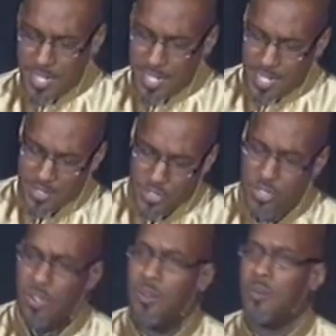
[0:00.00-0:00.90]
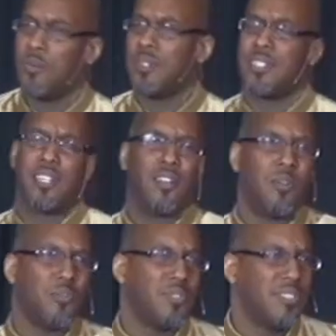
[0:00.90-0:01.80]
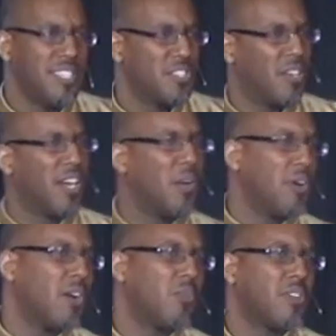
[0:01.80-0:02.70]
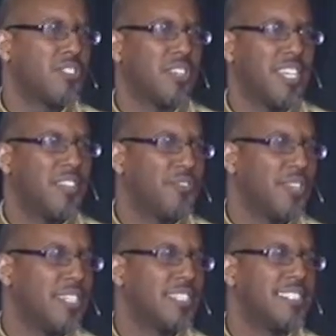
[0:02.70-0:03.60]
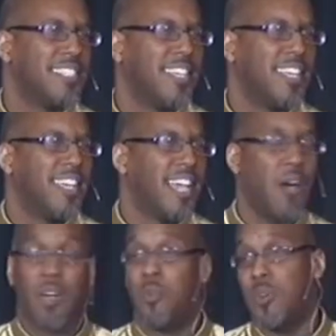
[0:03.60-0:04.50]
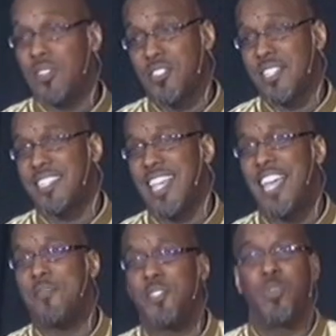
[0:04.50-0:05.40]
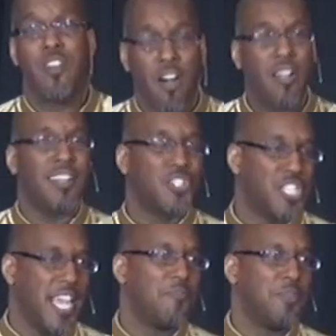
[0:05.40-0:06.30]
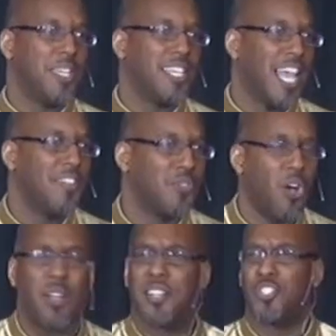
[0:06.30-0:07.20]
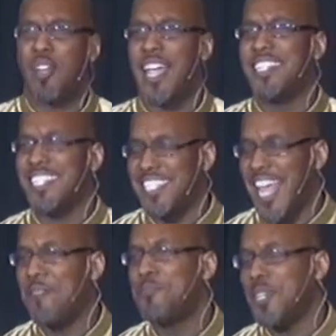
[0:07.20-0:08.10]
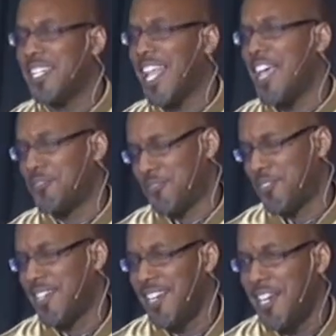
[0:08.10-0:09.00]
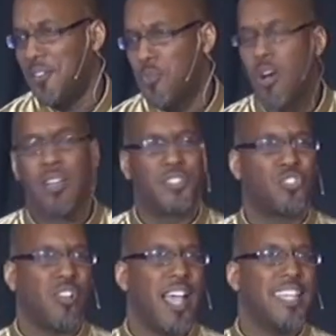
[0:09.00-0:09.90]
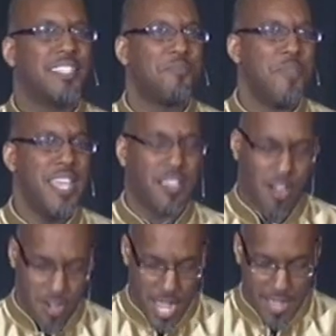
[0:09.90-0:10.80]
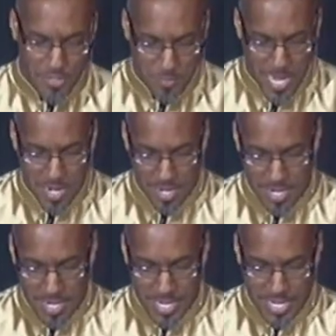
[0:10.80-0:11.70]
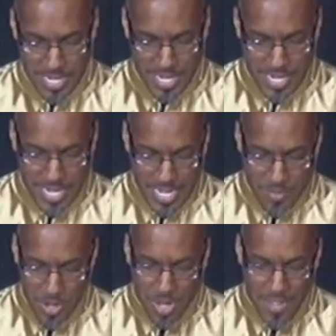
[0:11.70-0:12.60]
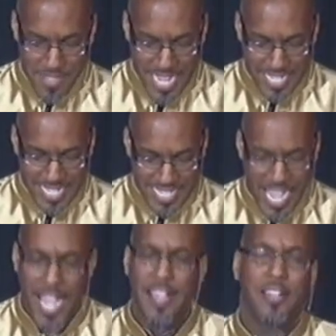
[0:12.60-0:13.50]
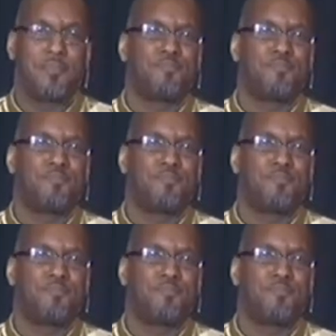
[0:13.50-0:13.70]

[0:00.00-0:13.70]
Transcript: And so, you know, these are how our worlds are different how our worlds are the same is we all are champion life. We all are trying to champion life. We all are trying to make our lives better. We all have that desire.